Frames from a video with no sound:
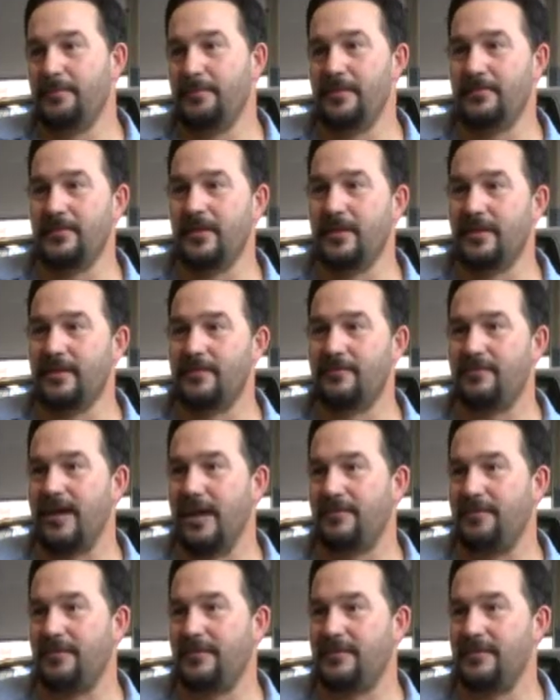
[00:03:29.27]
He puts all the
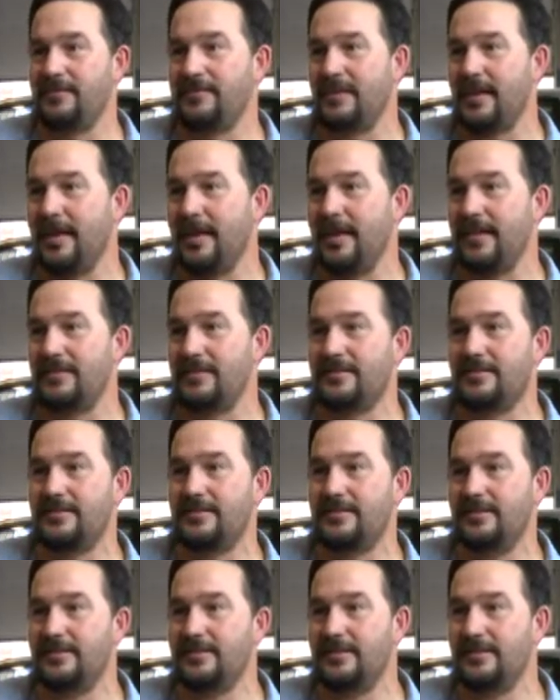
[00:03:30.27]
graphic designs
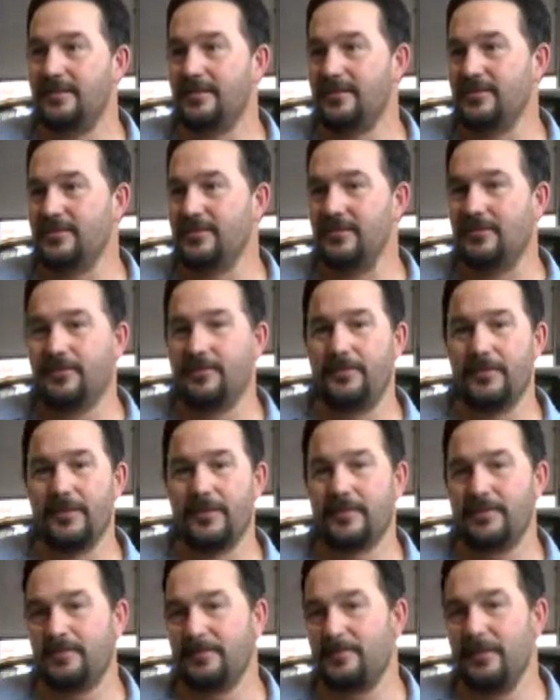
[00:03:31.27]
and so forth.